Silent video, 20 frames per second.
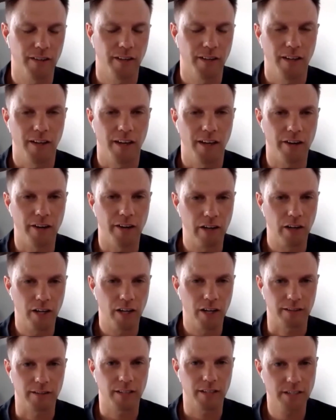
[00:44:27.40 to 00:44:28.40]
and I'd like
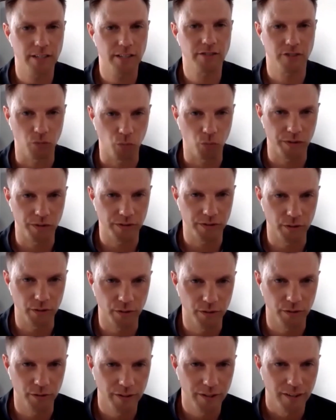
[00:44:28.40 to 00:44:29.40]
to test it with
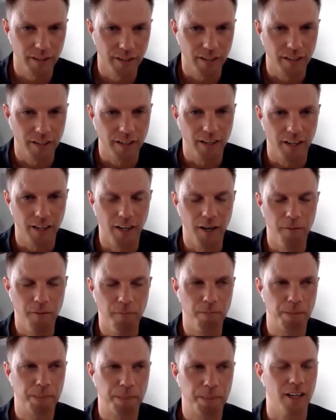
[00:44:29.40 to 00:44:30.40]
you.
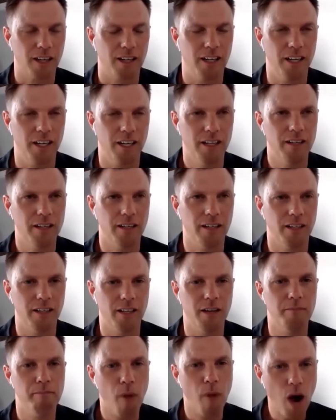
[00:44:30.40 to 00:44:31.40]
Mm-hmm.
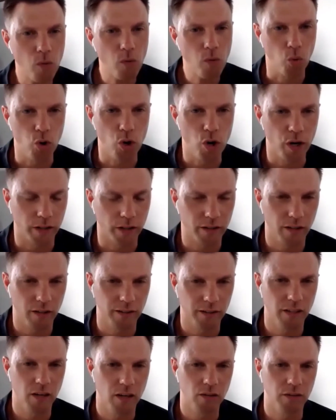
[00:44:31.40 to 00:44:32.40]
In my work,
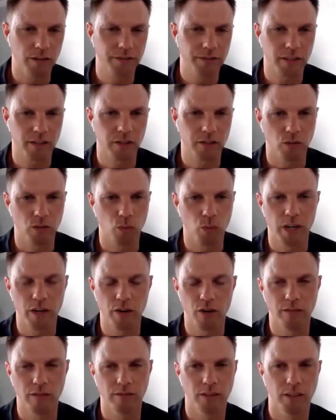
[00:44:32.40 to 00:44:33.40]
I think you're aware,
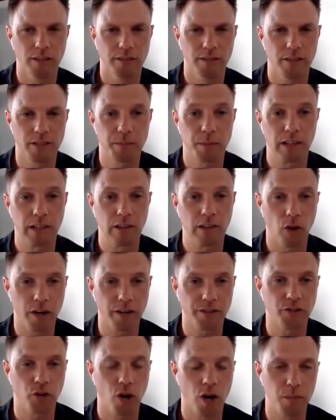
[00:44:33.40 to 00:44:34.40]
I spend a lot
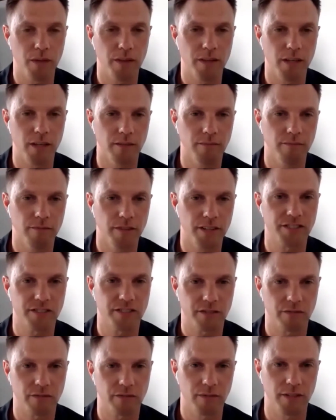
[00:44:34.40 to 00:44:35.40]
of time in
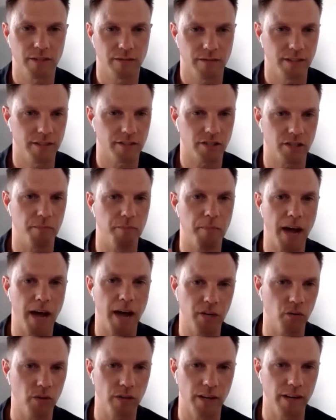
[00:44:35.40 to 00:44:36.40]
this
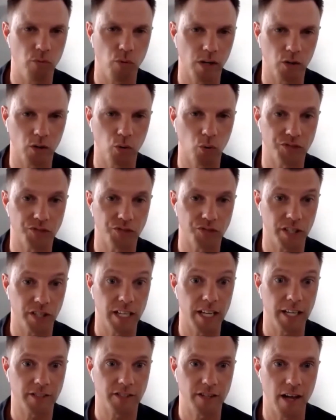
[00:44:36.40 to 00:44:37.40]
domain that everyone calls
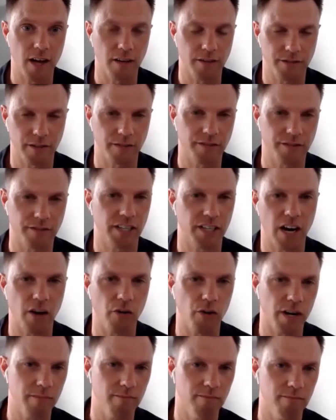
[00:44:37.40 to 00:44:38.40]
CX now. So
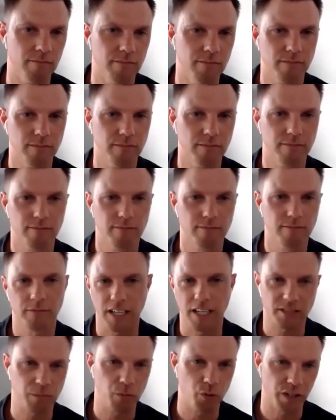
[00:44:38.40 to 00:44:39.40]
CRM,
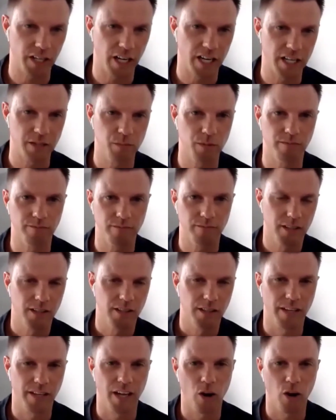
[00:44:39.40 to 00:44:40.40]
customer engagement,
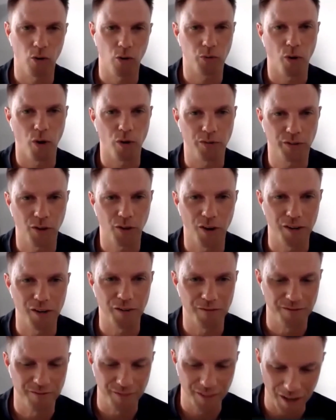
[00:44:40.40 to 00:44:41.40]
that whole growth
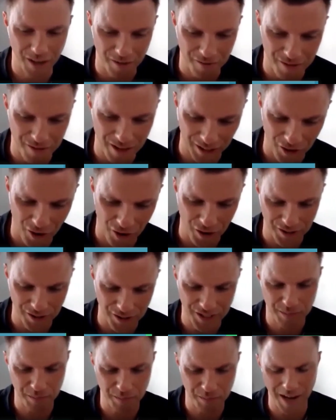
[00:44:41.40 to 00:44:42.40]
that kind
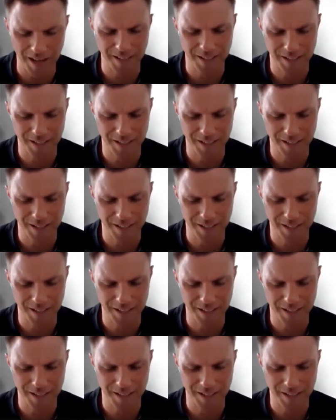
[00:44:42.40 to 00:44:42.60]
of space.